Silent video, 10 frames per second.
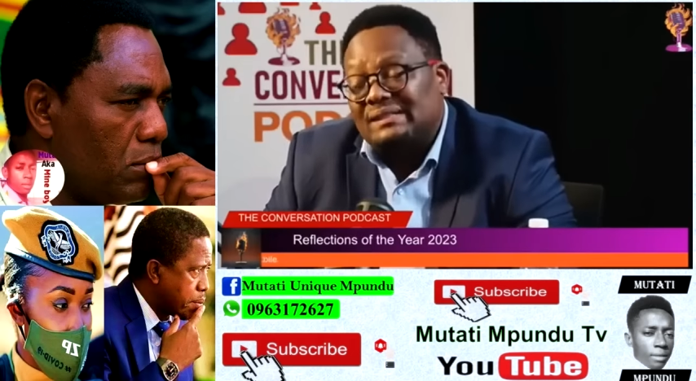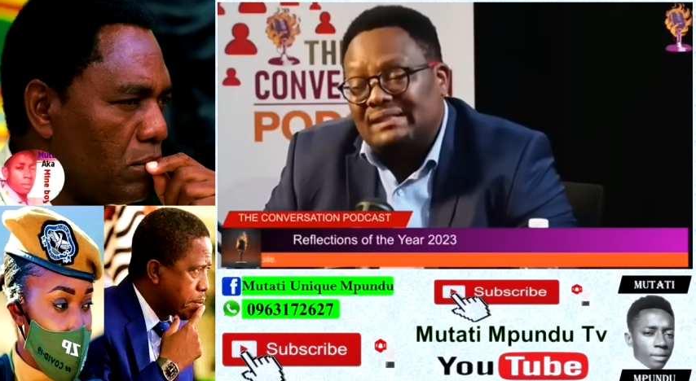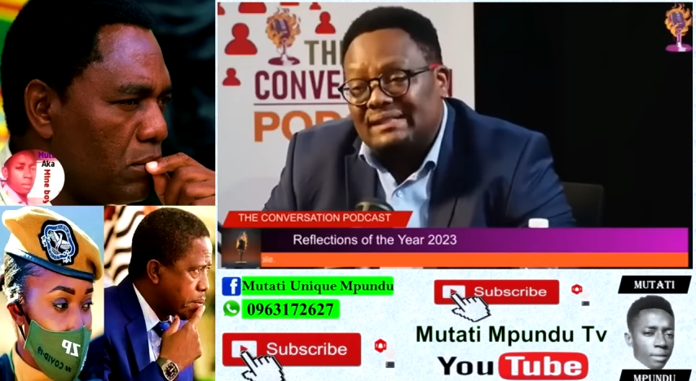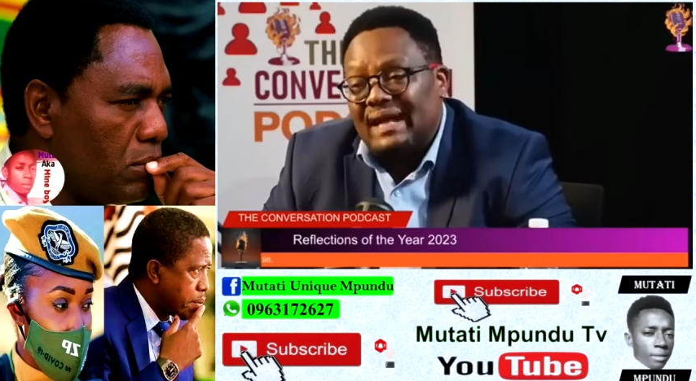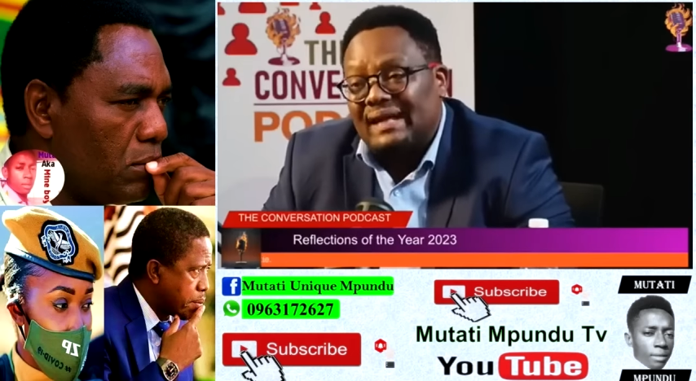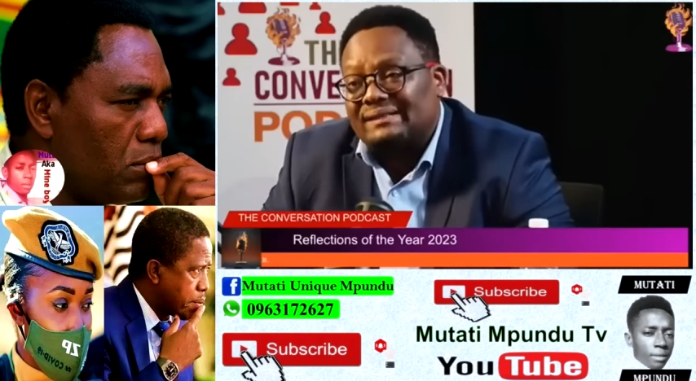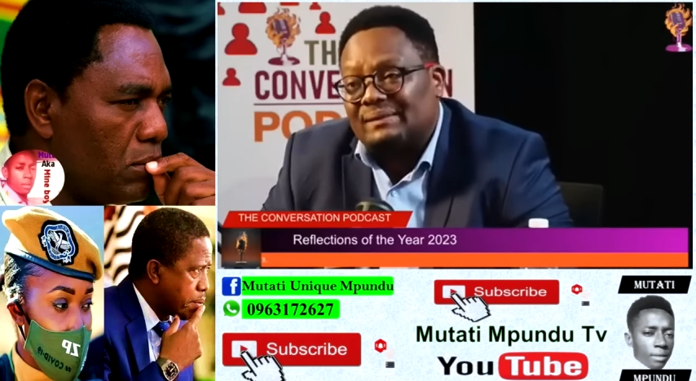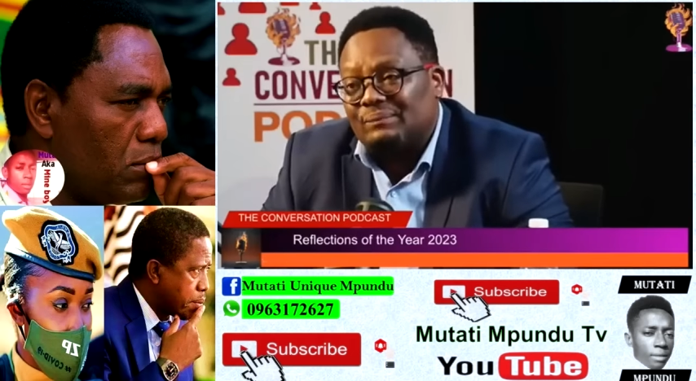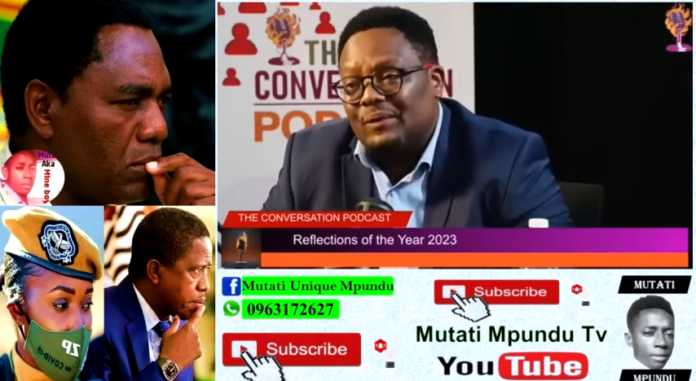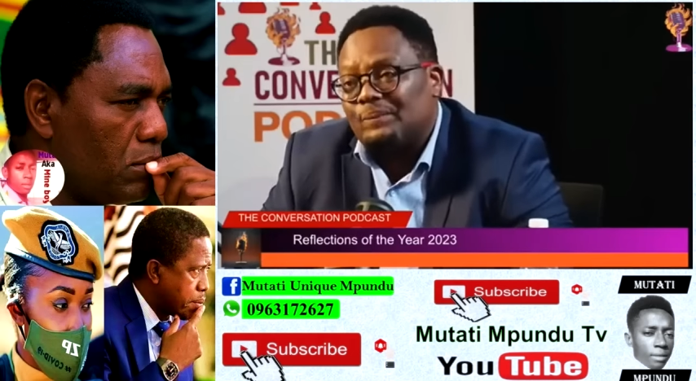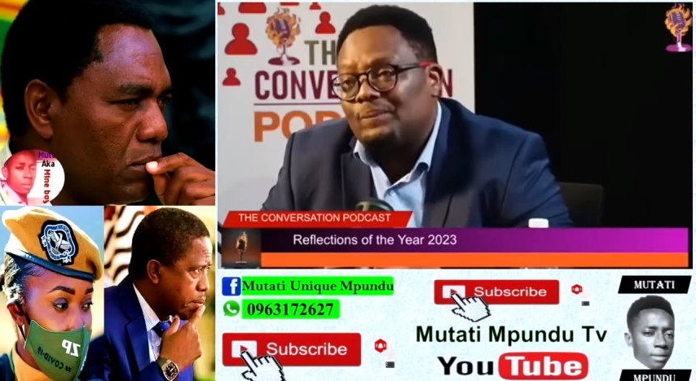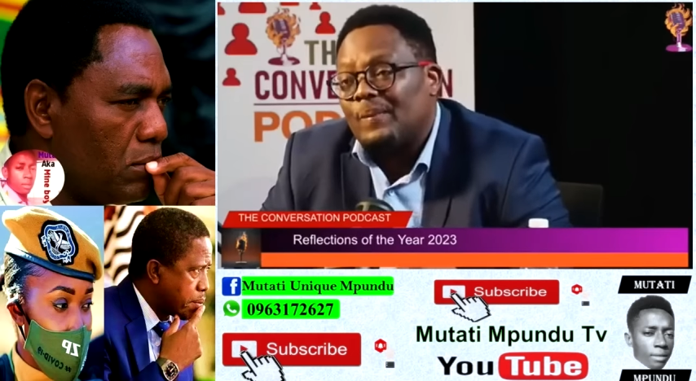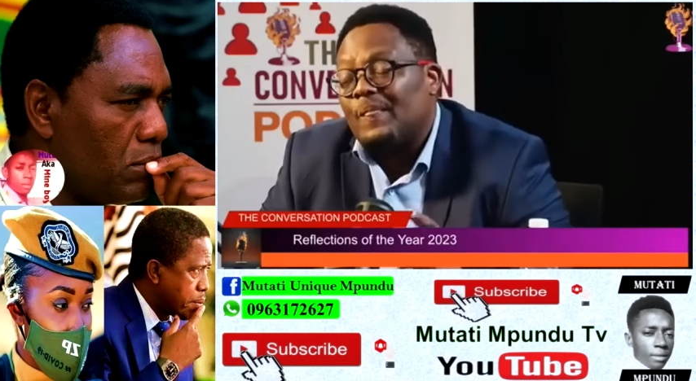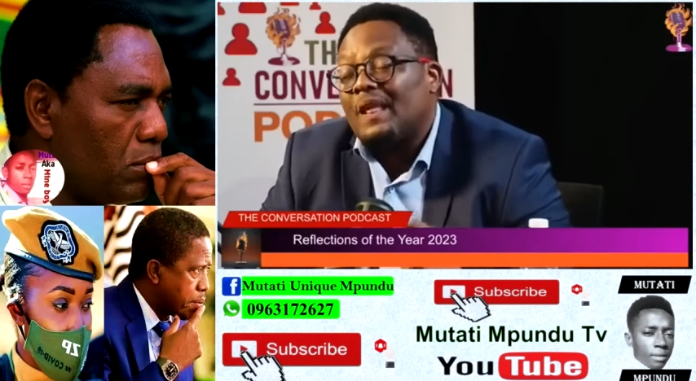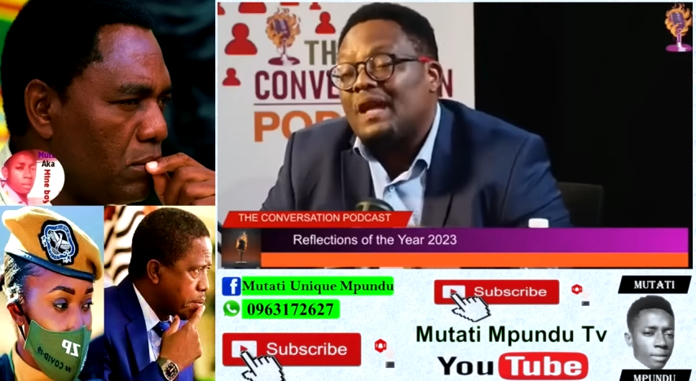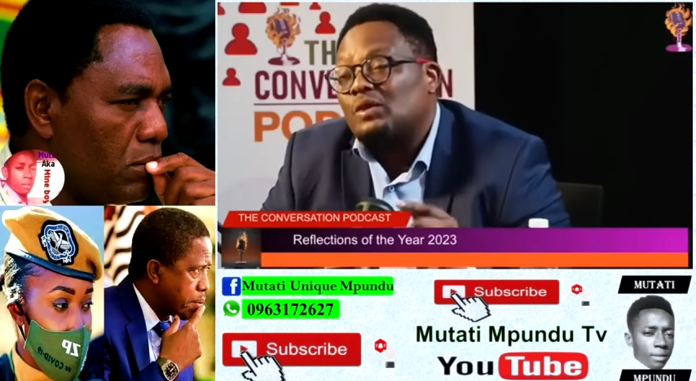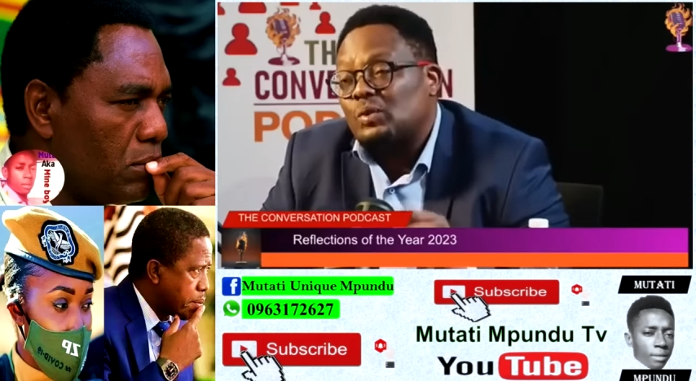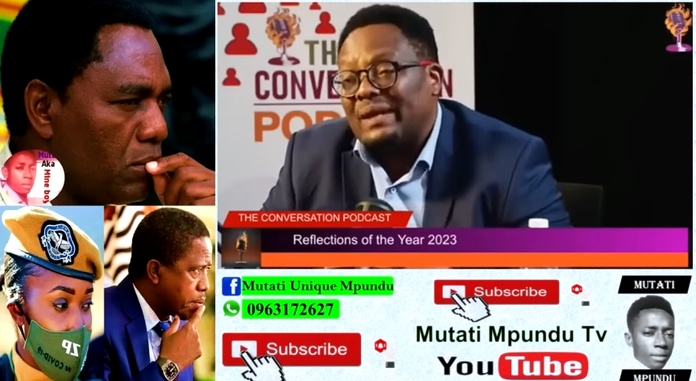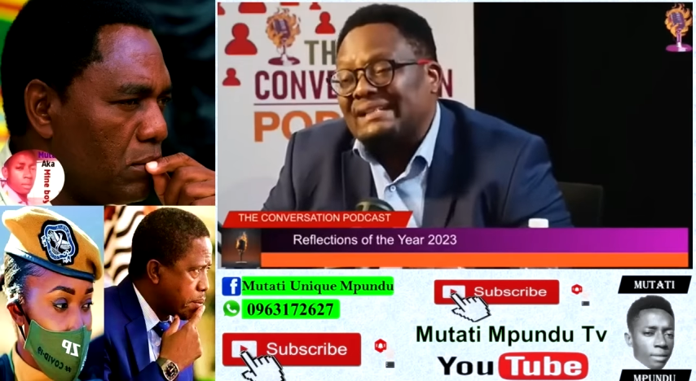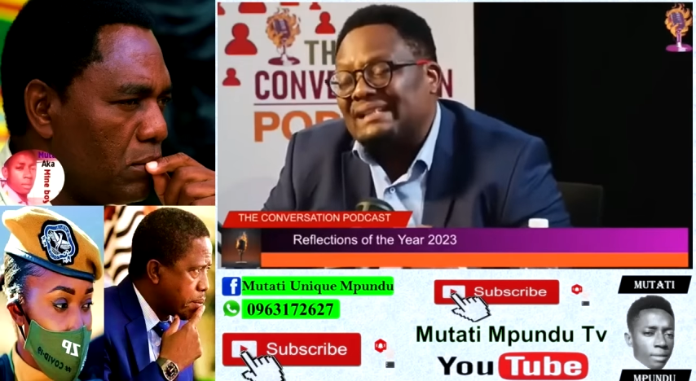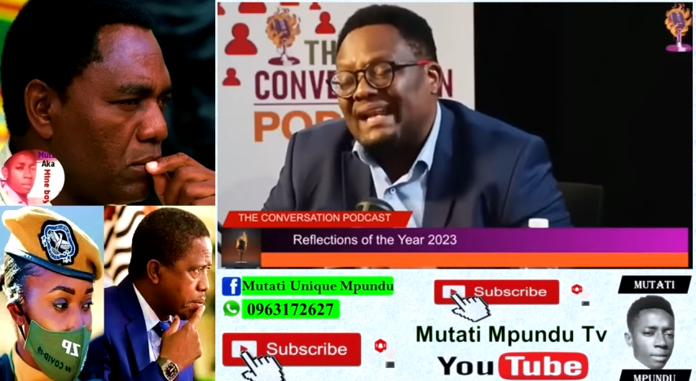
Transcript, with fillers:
Speaker 1: twenty twenty-one to twenty twenty-two,